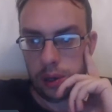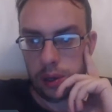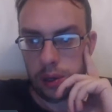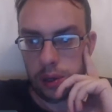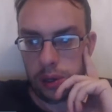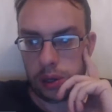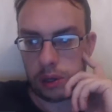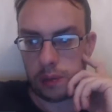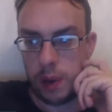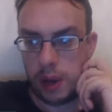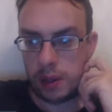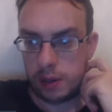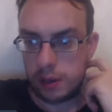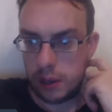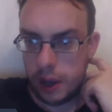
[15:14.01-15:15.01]
just
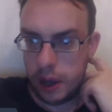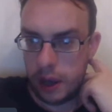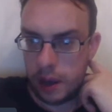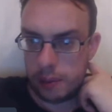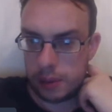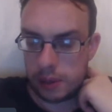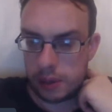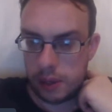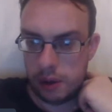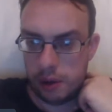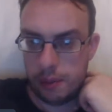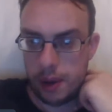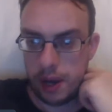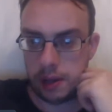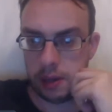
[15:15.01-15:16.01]
men's, yeah. I'm just
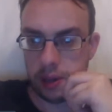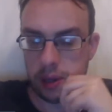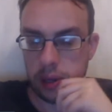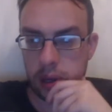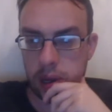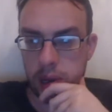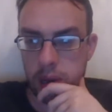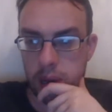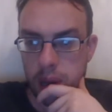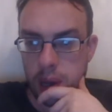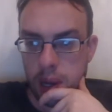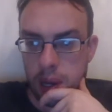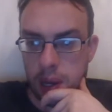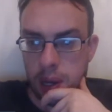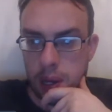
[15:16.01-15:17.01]
doing men's
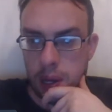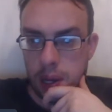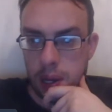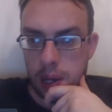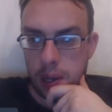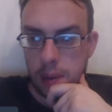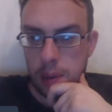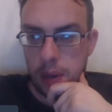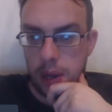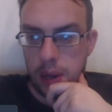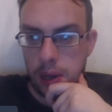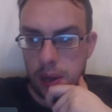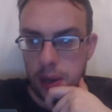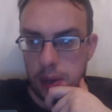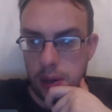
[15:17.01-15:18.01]
at the
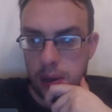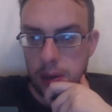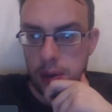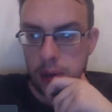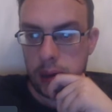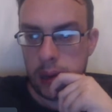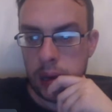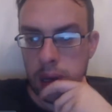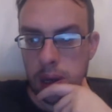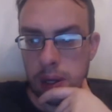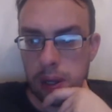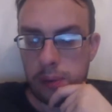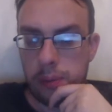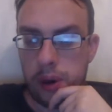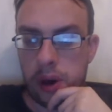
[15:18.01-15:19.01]
minute.
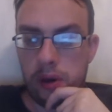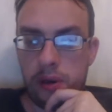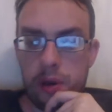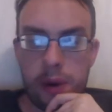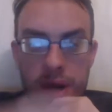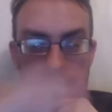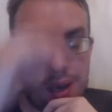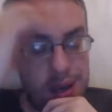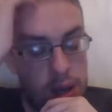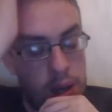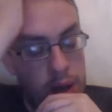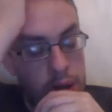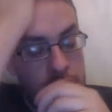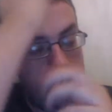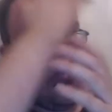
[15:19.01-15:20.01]
Don't bother with a mannequin.
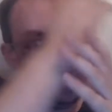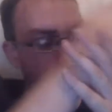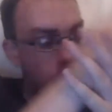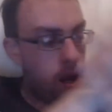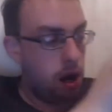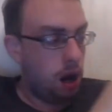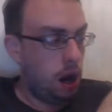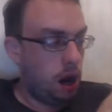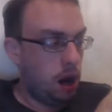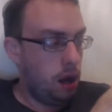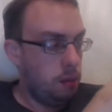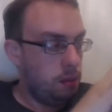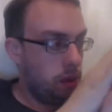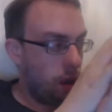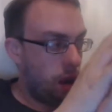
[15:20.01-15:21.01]

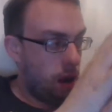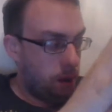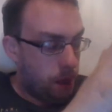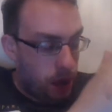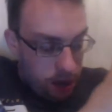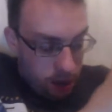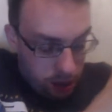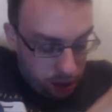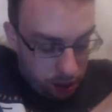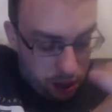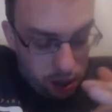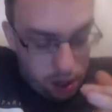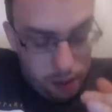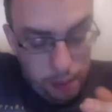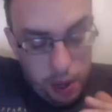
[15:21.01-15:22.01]
I'm I might no,
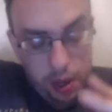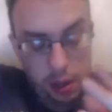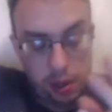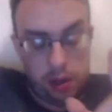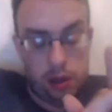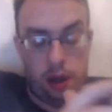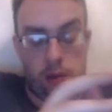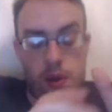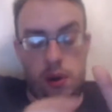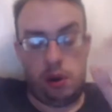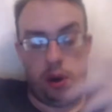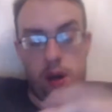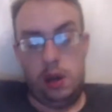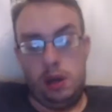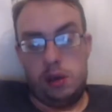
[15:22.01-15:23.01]
I might I'm
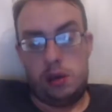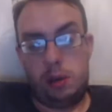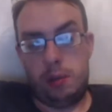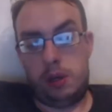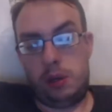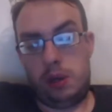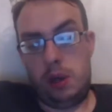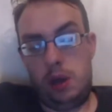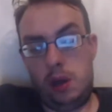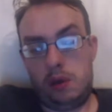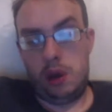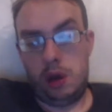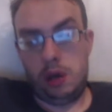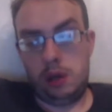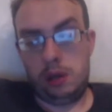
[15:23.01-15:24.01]
looking at some of Steve
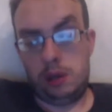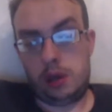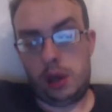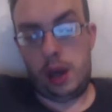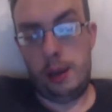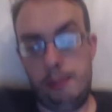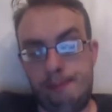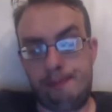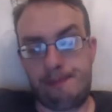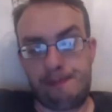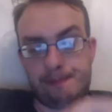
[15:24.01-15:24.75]
Green's um